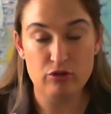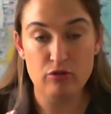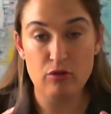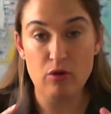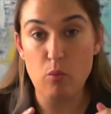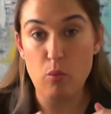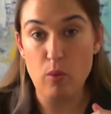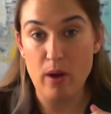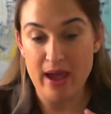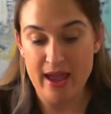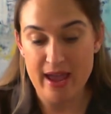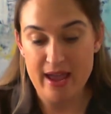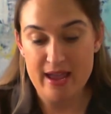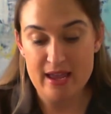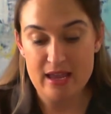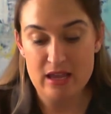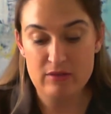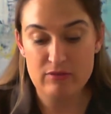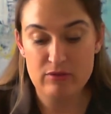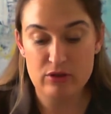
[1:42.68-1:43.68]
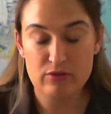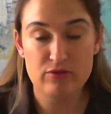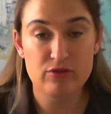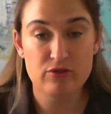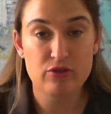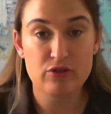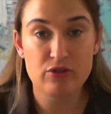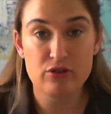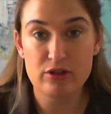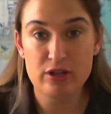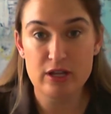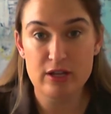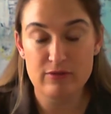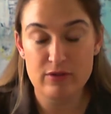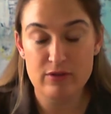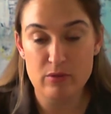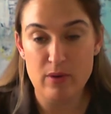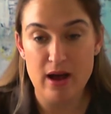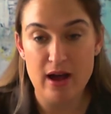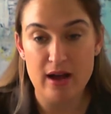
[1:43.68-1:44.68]
you're aware if
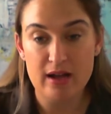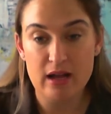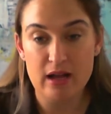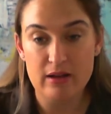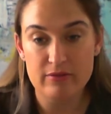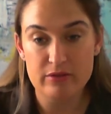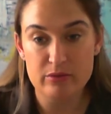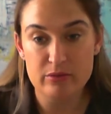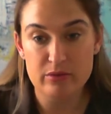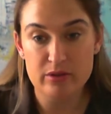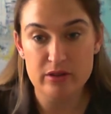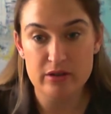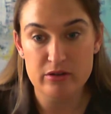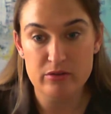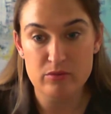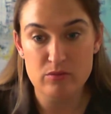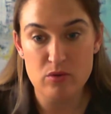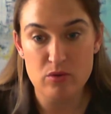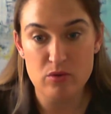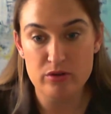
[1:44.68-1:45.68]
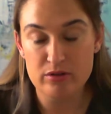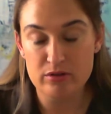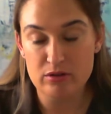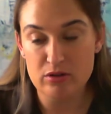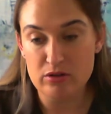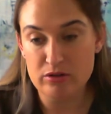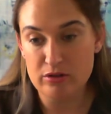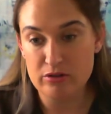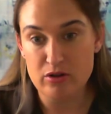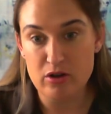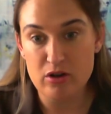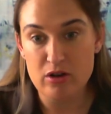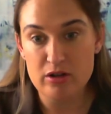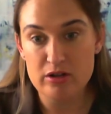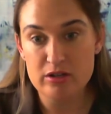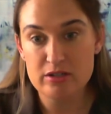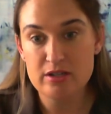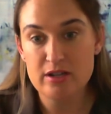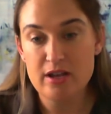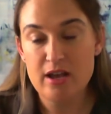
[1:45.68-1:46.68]
you are covered with an award or
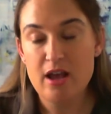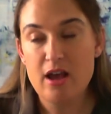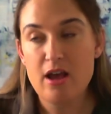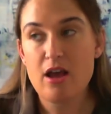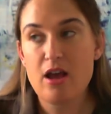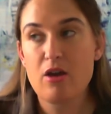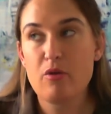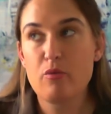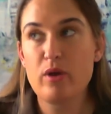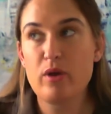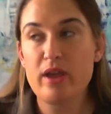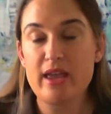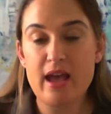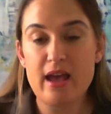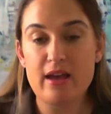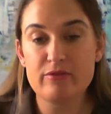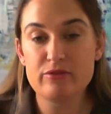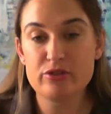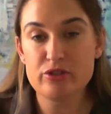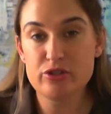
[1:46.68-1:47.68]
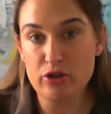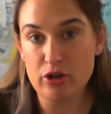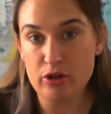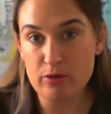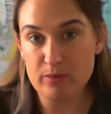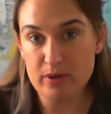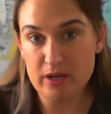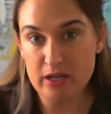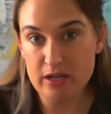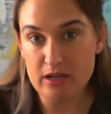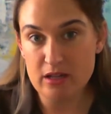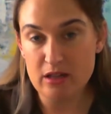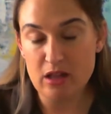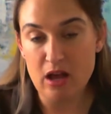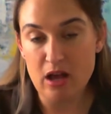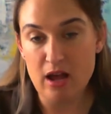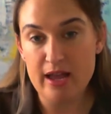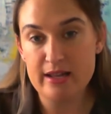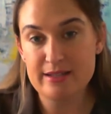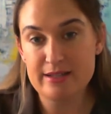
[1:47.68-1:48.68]
not. We have so many
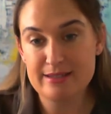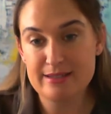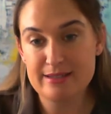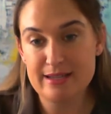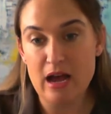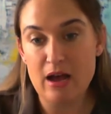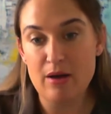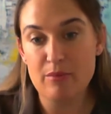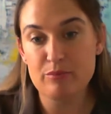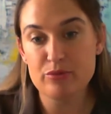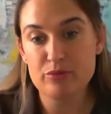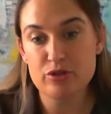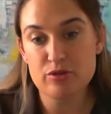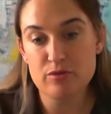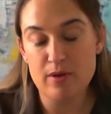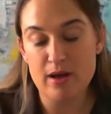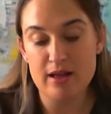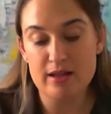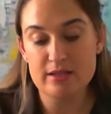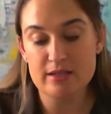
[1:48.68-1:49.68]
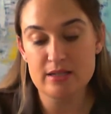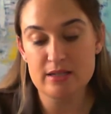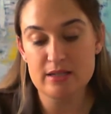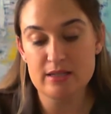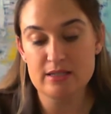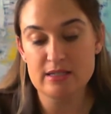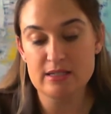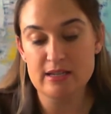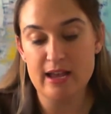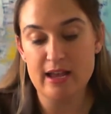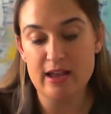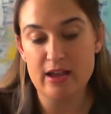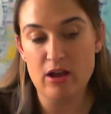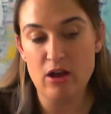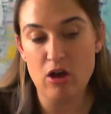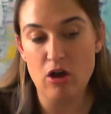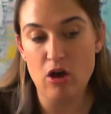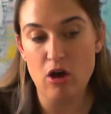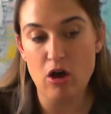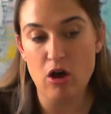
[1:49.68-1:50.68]
clients come to us and
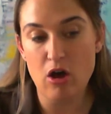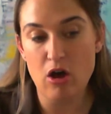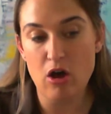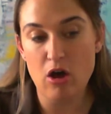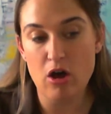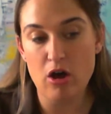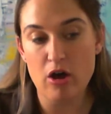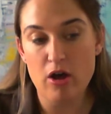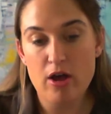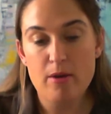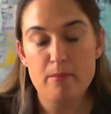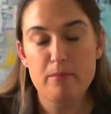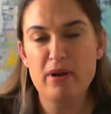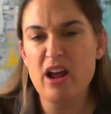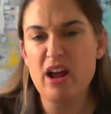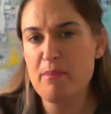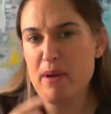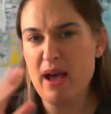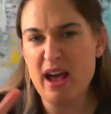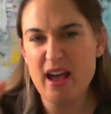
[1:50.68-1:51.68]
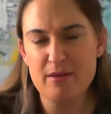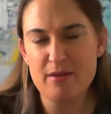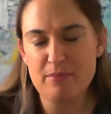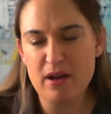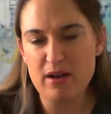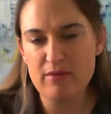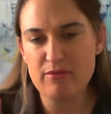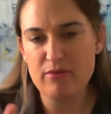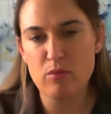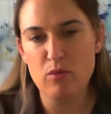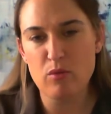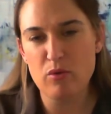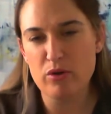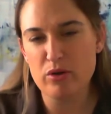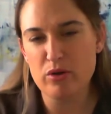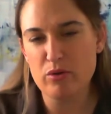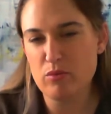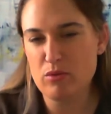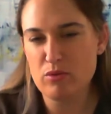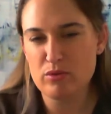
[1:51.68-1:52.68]
say, "Oh, but I pay above
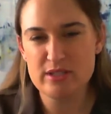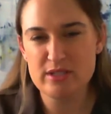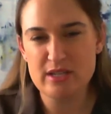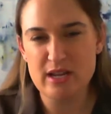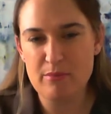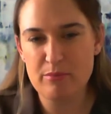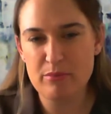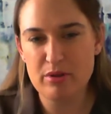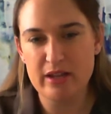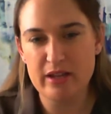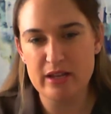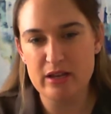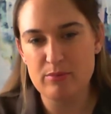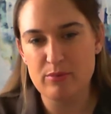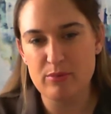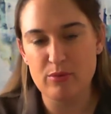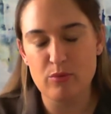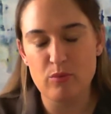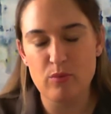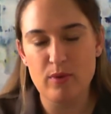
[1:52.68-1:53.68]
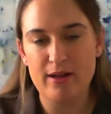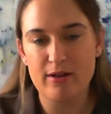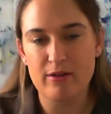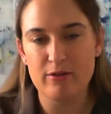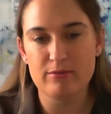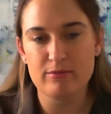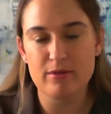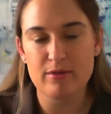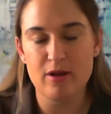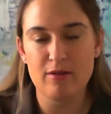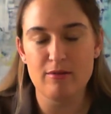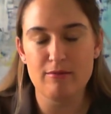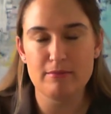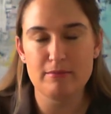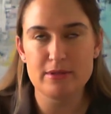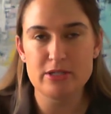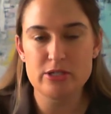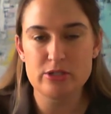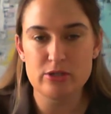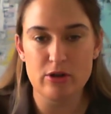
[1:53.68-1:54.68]
award. Awards aren't applicable." Well,
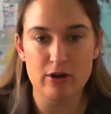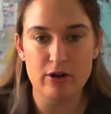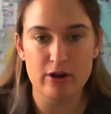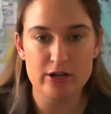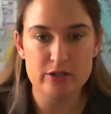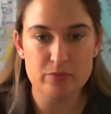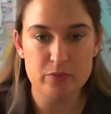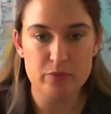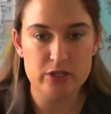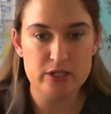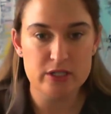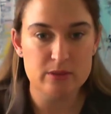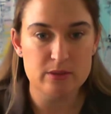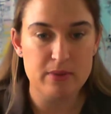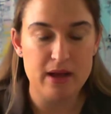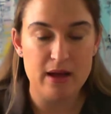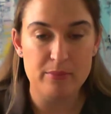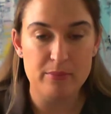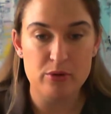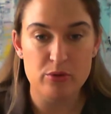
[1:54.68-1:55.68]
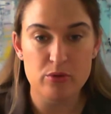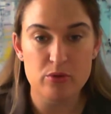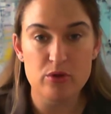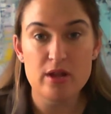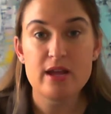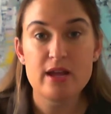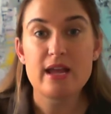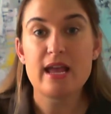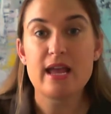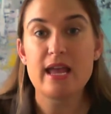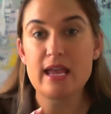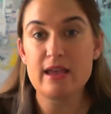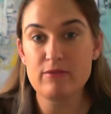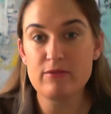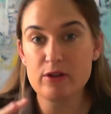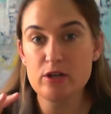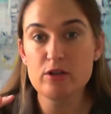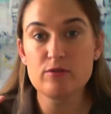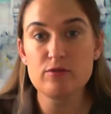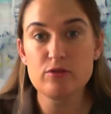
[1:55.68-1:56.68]
I'm sorry to burst the bubble.
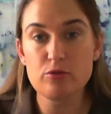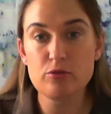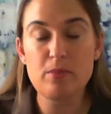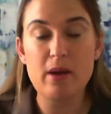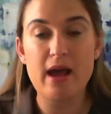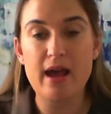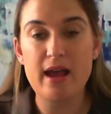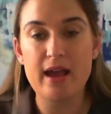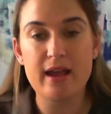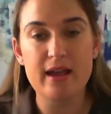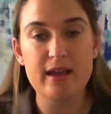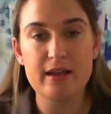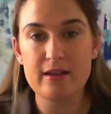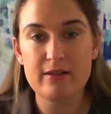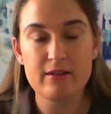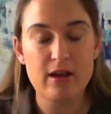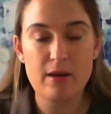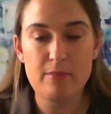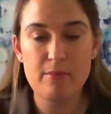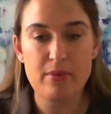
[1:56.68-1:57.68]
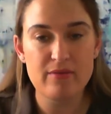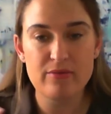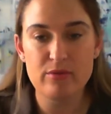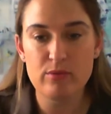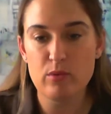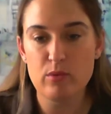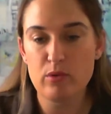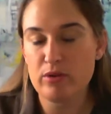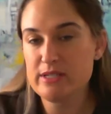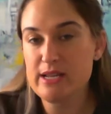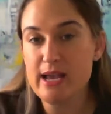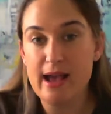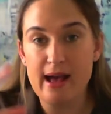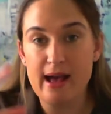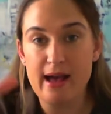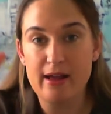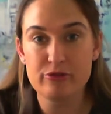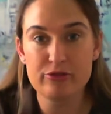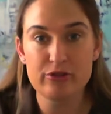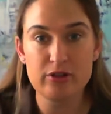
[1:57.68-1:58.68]
Even if you pay above award, say
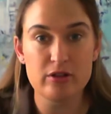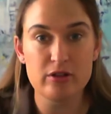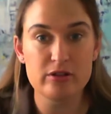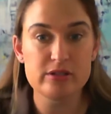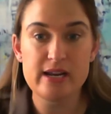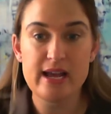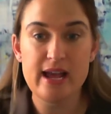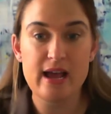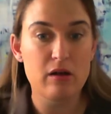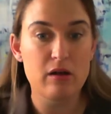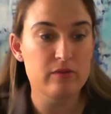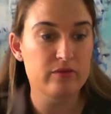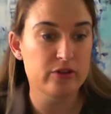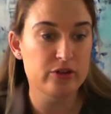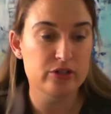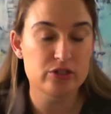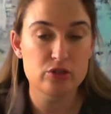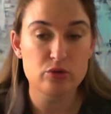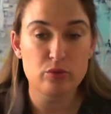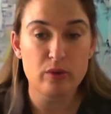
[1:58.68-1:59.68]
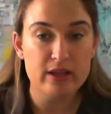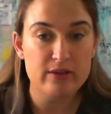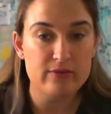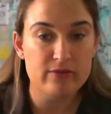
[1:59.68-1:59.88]
$100 an hour versus